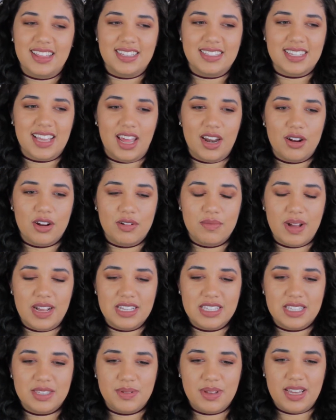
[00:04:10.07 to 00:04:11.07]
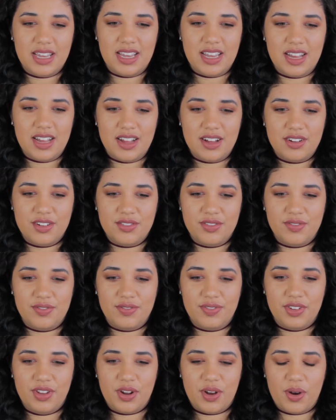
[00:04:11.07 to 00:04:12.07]
This kind of reminds me of,
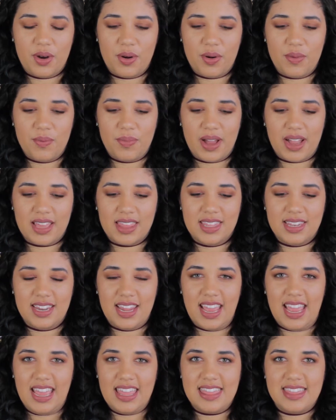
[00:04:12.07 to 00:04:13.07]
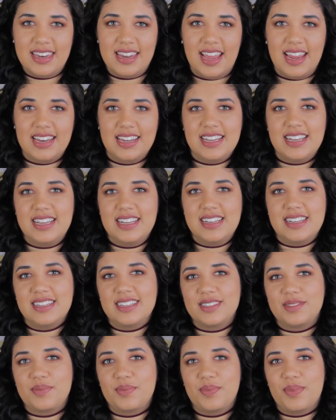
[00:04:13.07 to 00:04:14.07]
you know, back in the day in the
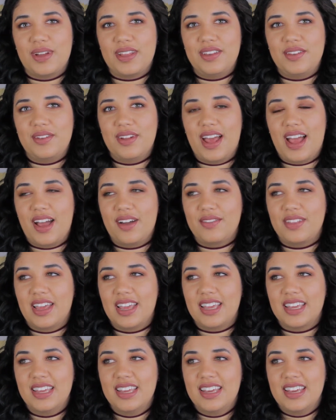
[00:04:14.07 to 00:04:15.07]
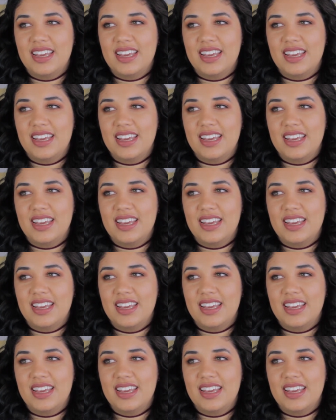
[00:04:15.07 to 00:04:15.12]
90s when you'd have like